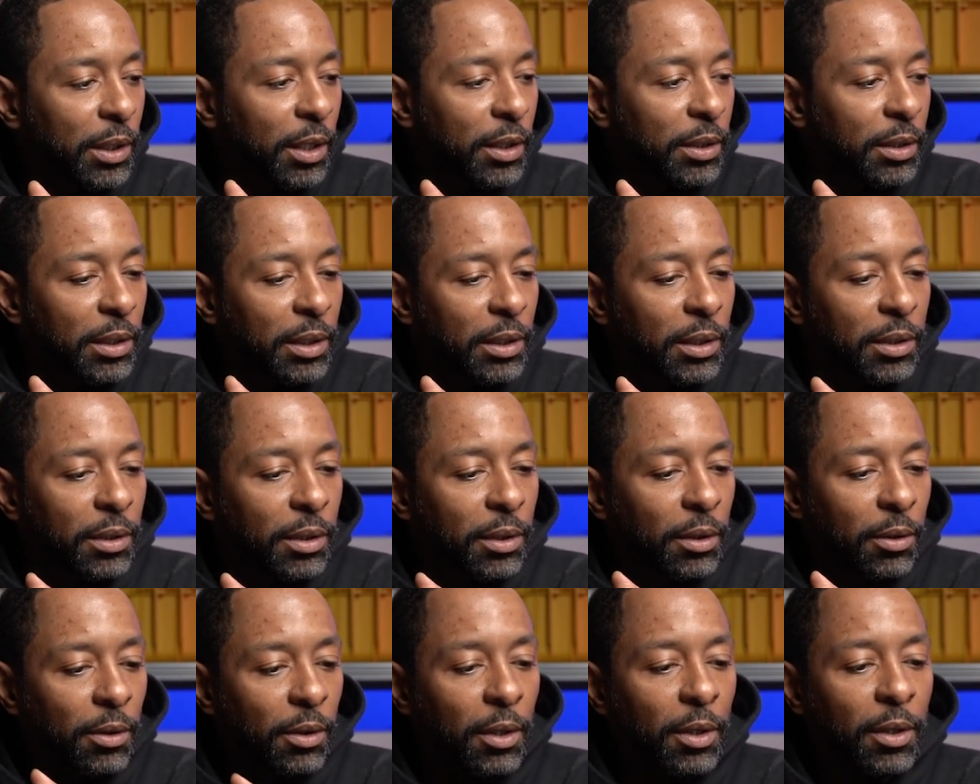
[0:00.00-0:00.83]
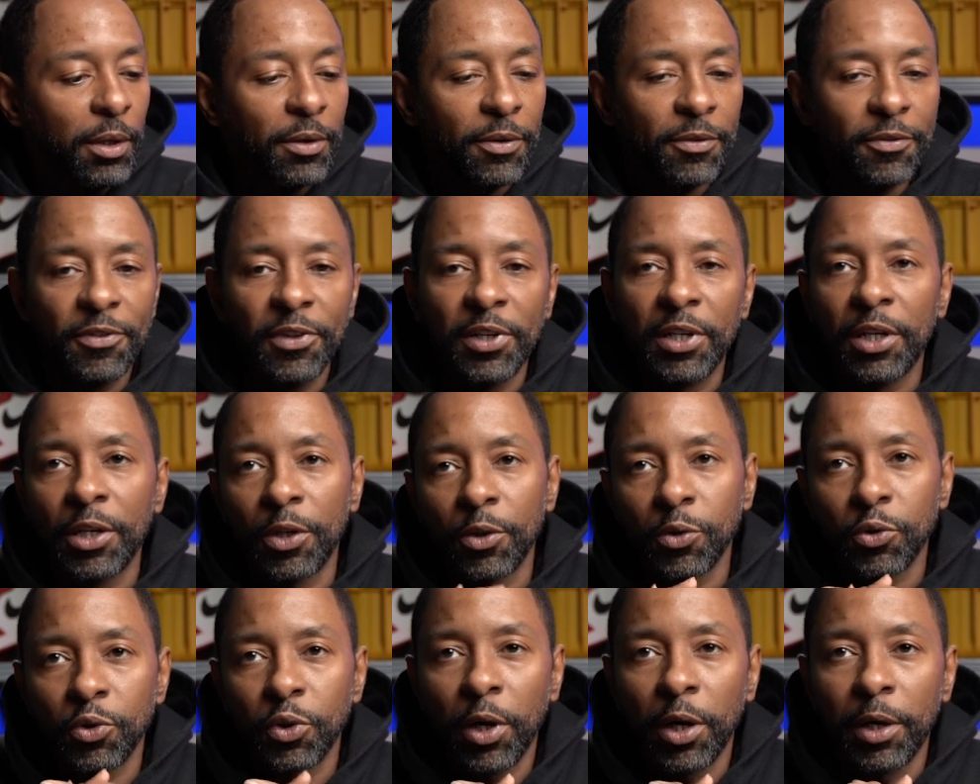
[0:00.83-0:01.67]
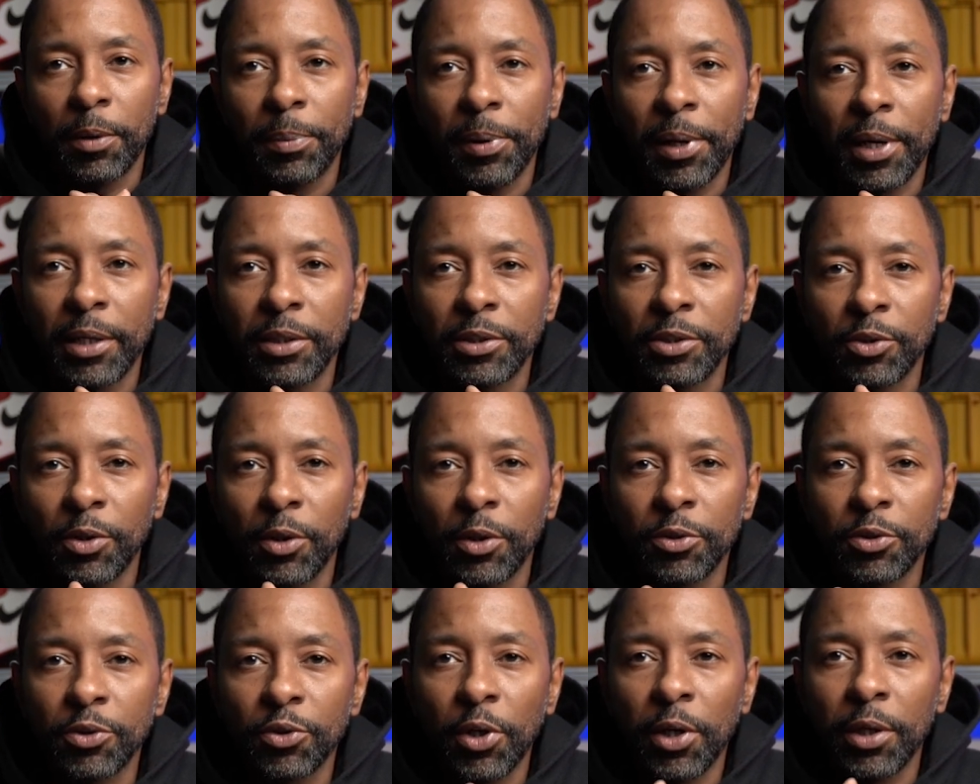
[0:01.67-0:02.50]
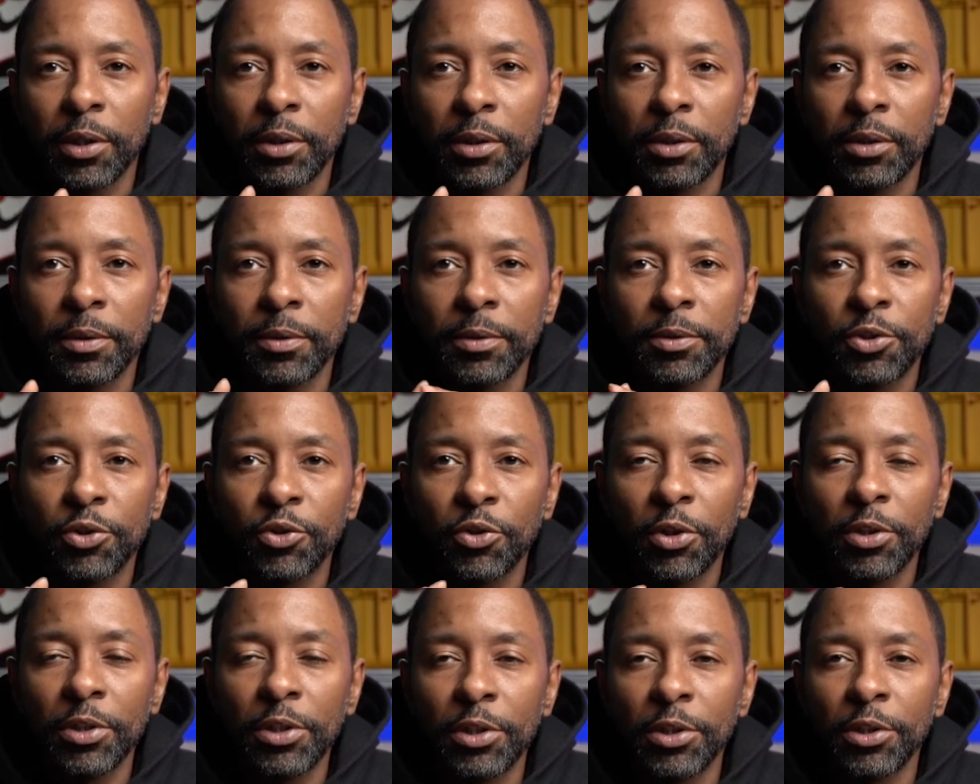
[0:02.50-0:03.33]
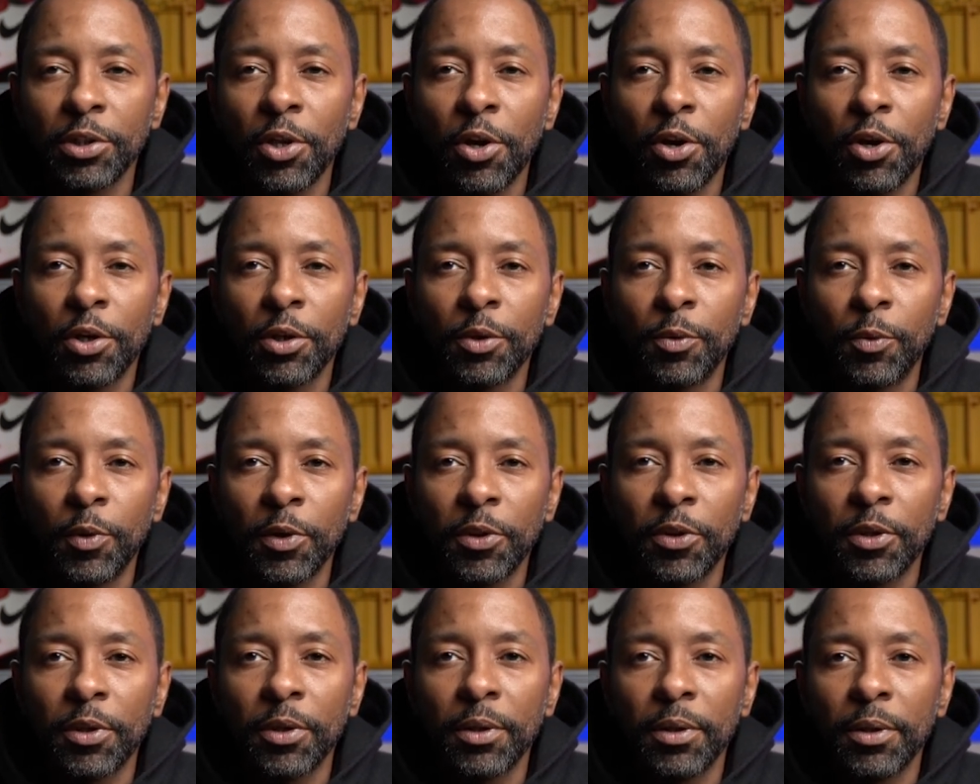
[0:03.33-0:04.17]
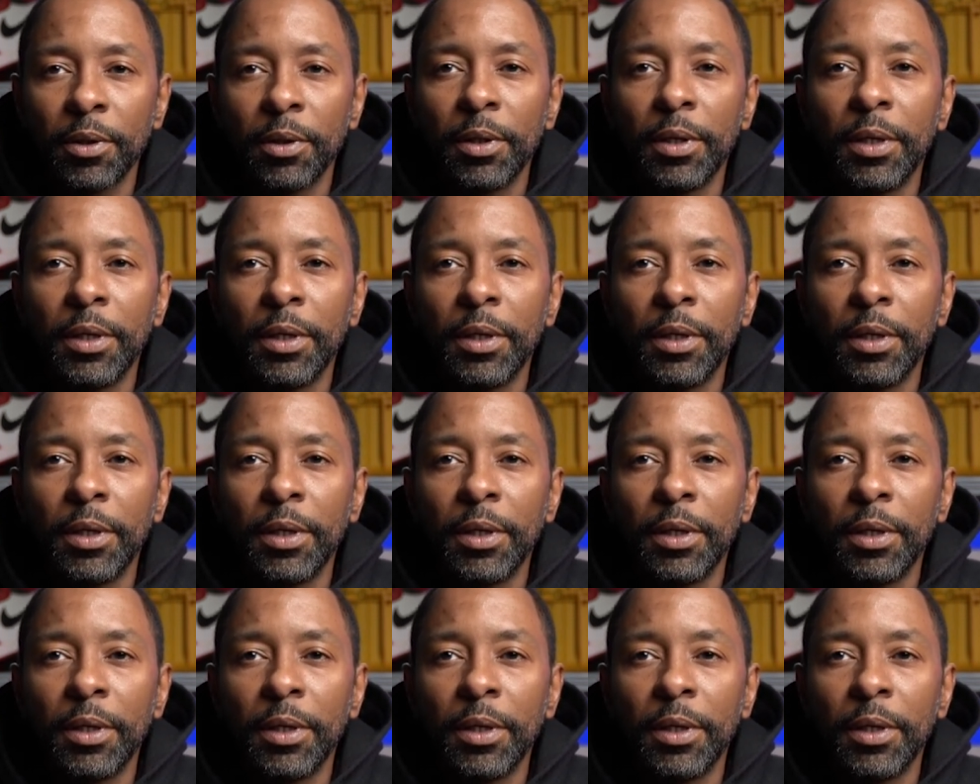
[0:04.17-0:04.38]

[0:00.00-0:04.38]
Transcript: I needed a video tripod, so I was trying to struggle along with a